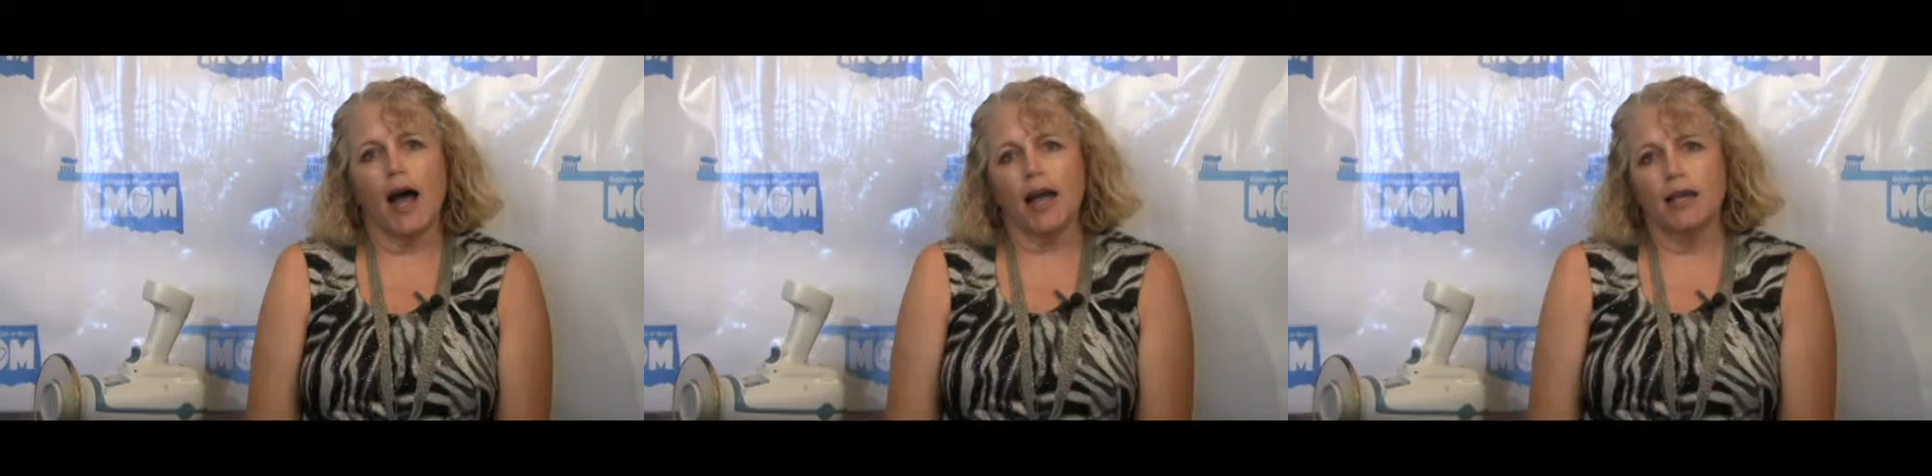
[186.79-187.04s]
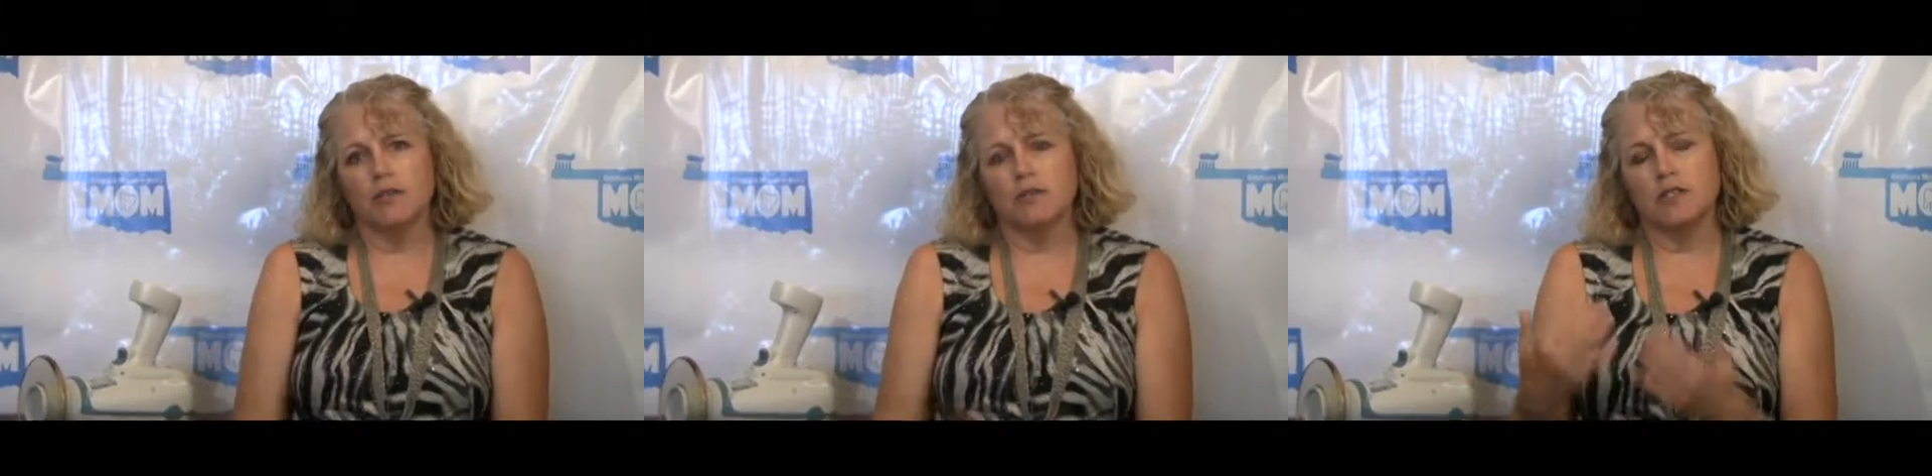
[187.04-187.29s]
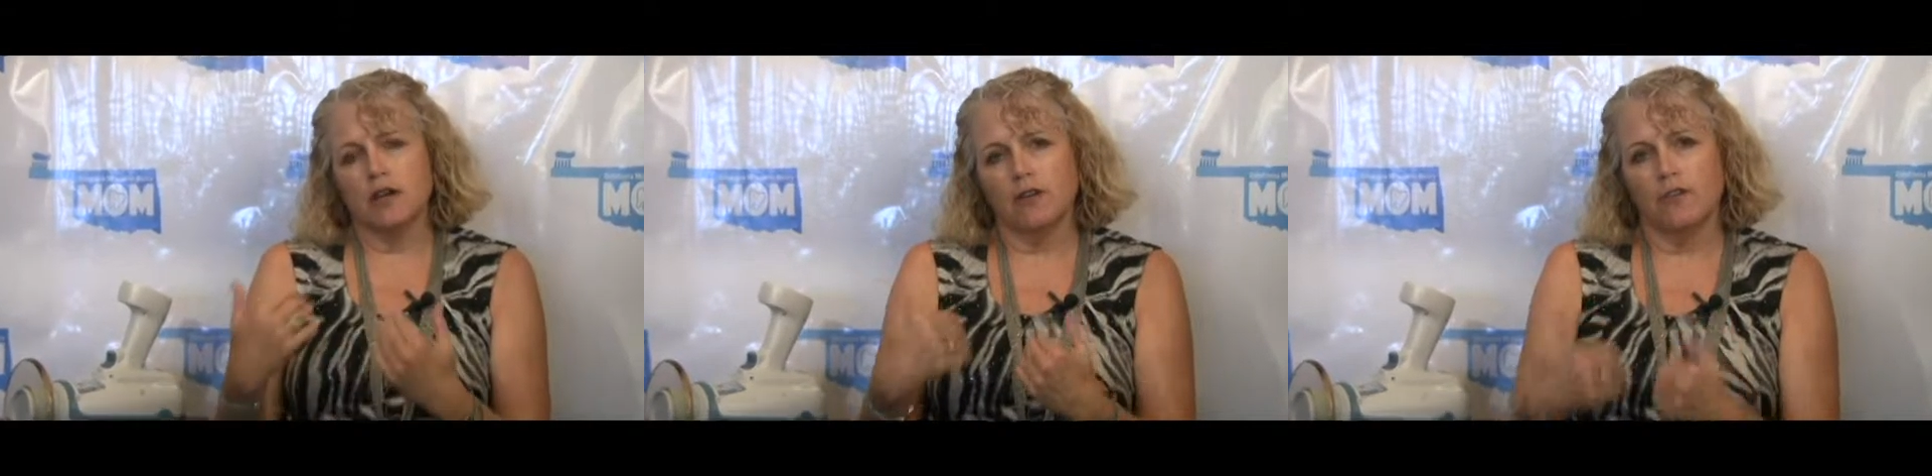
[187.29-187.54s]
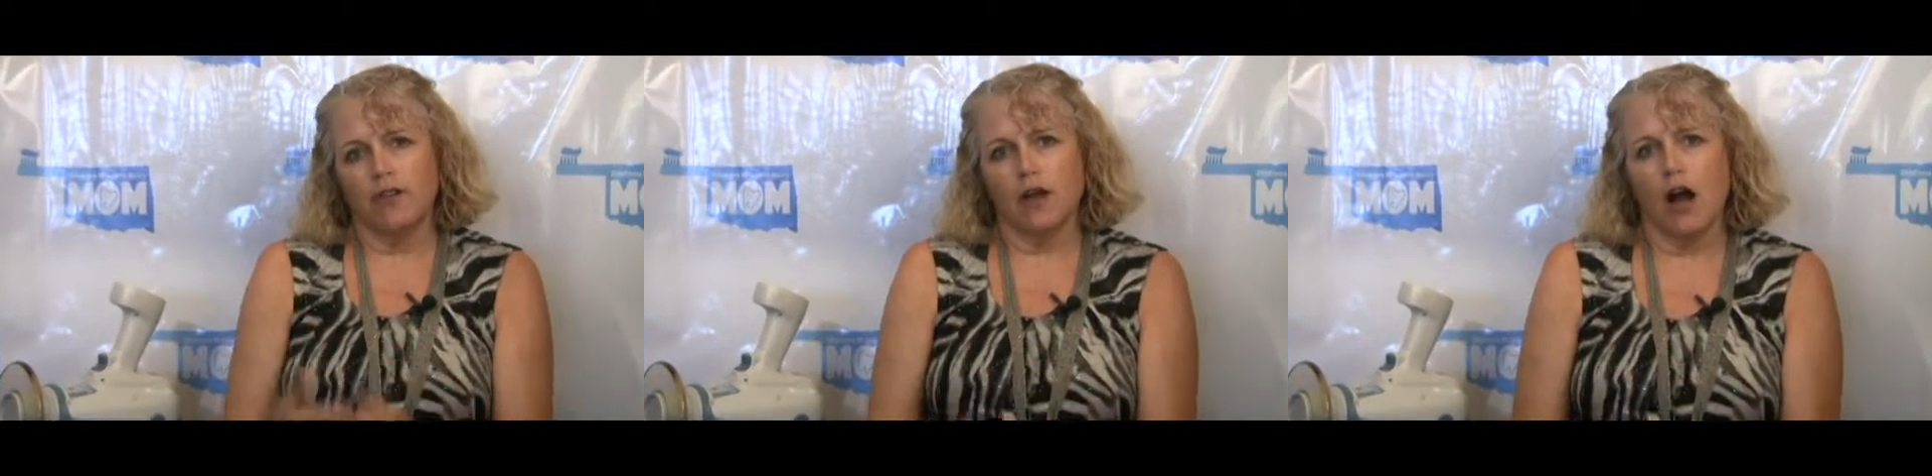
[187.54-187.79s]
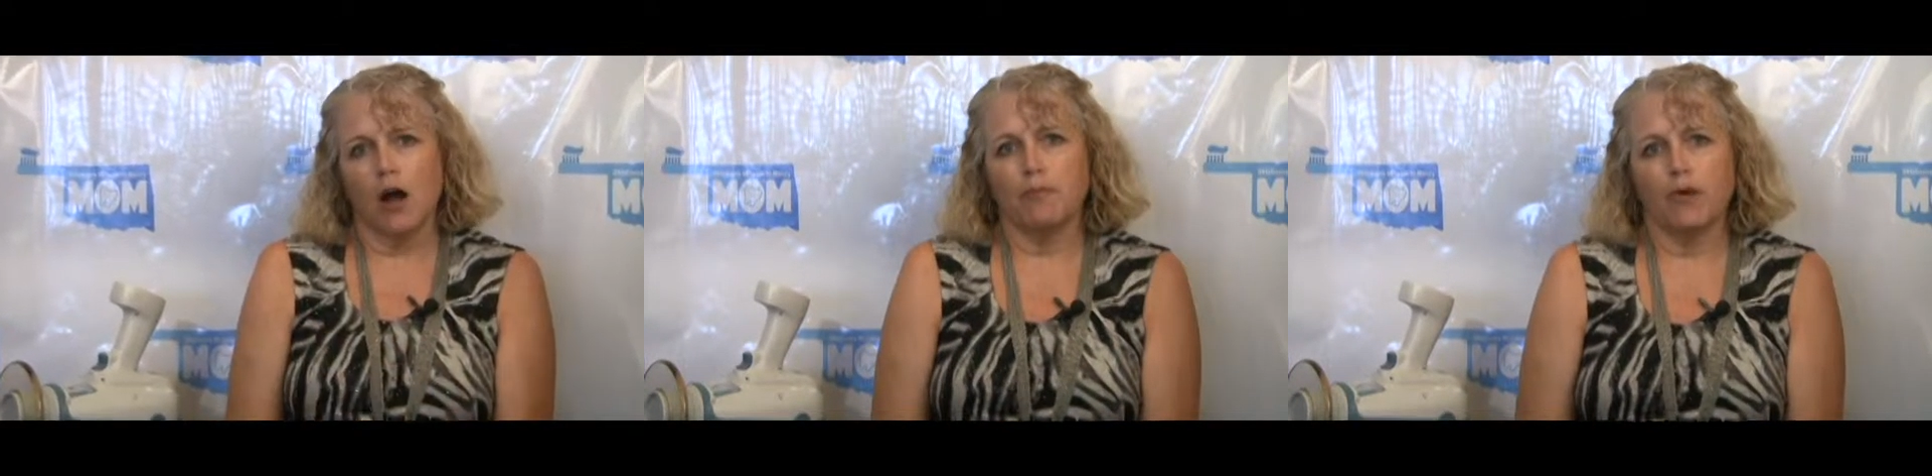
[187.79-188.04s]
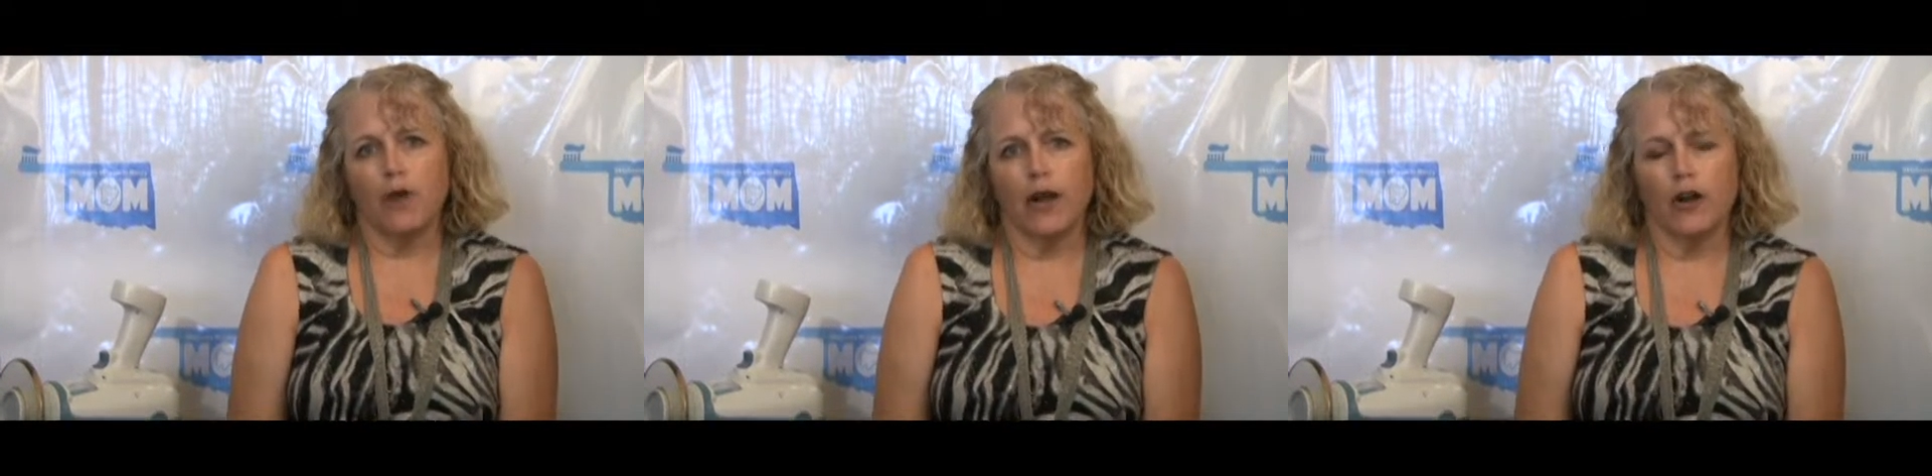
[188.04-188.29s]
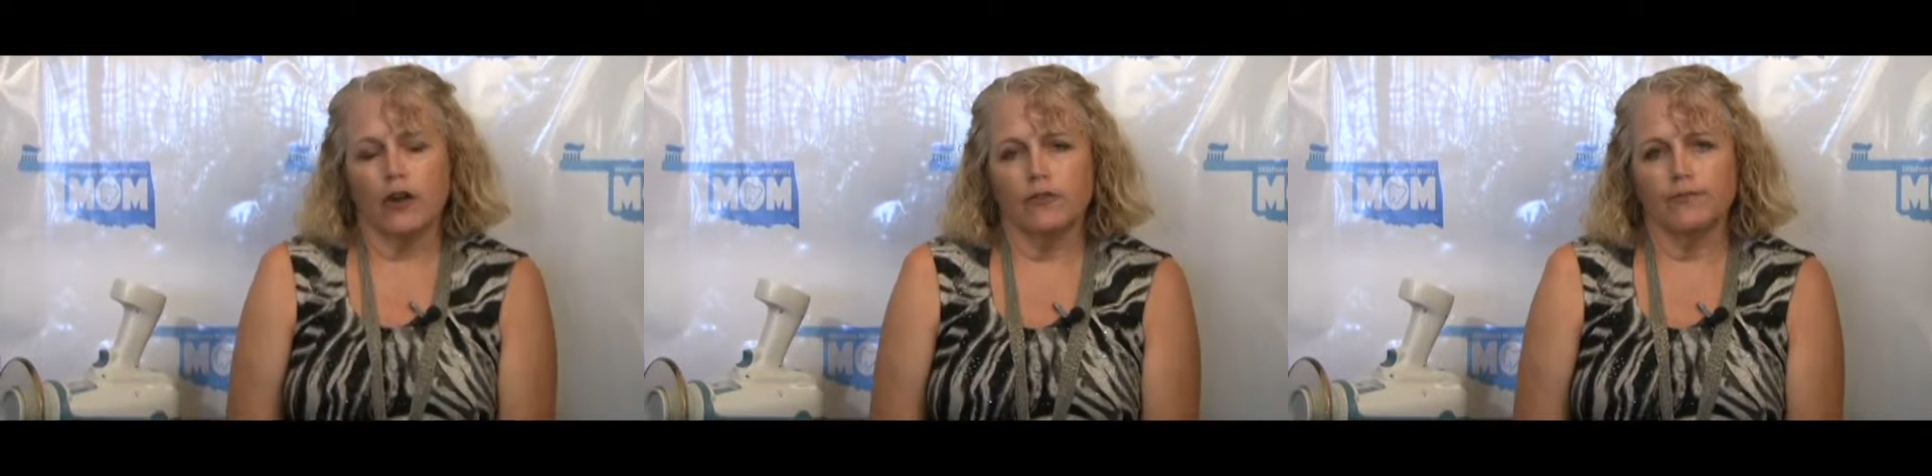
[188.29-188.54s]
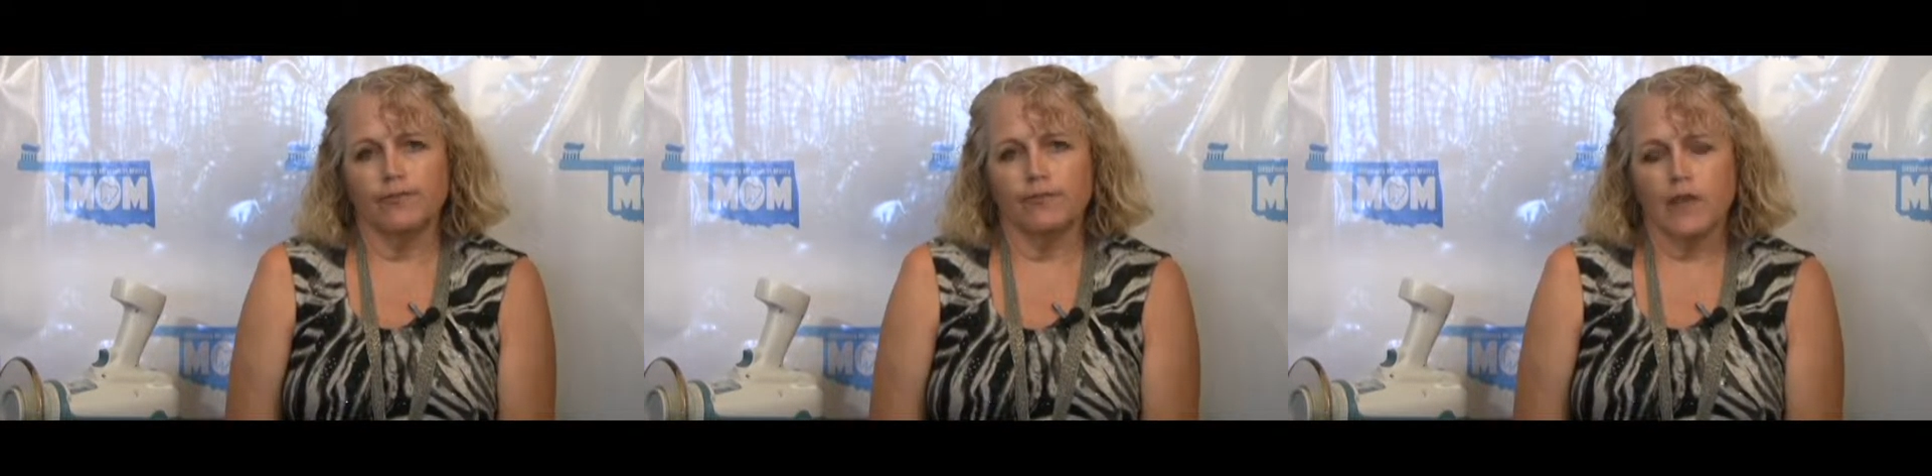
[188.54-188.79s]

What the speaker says: eyes of the operator.